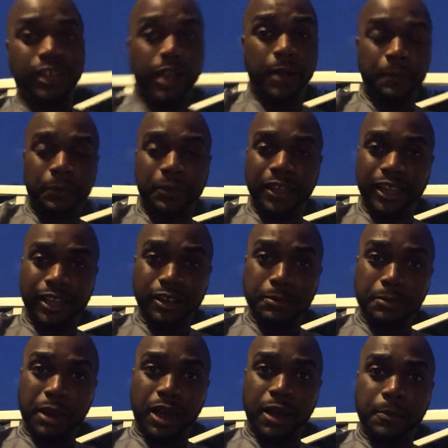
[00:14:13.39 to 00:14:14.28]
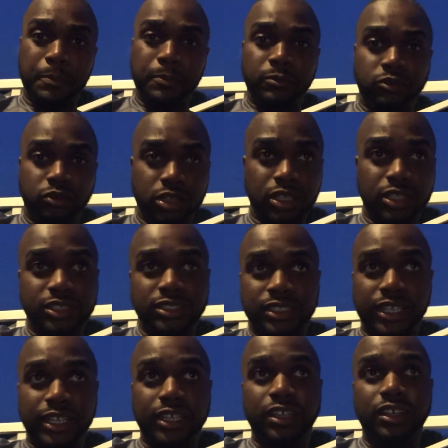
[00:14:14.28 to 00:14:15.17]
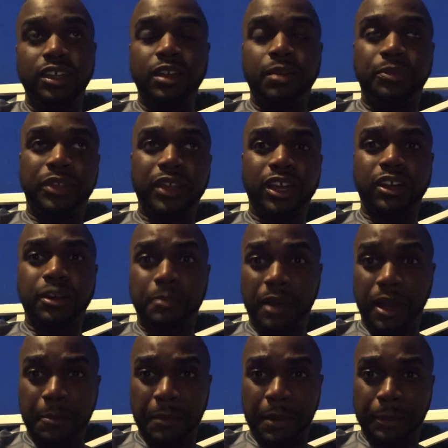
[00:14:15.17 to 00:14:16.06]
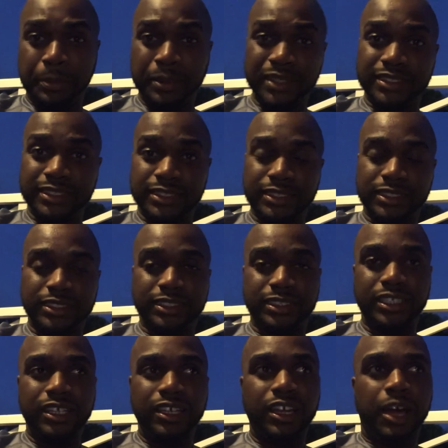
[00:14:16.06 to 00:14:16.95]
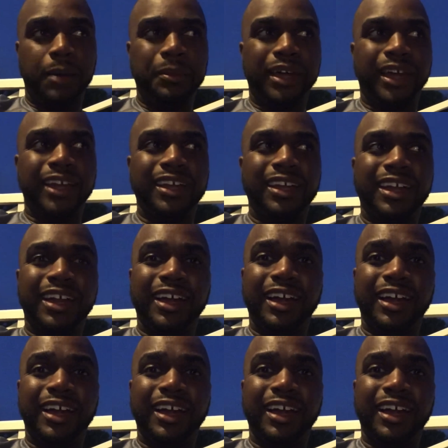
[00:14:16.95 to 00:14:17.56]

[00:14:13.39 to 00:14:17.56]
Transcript: I'm thinking about real estate, thinking about my businesses. I'm like,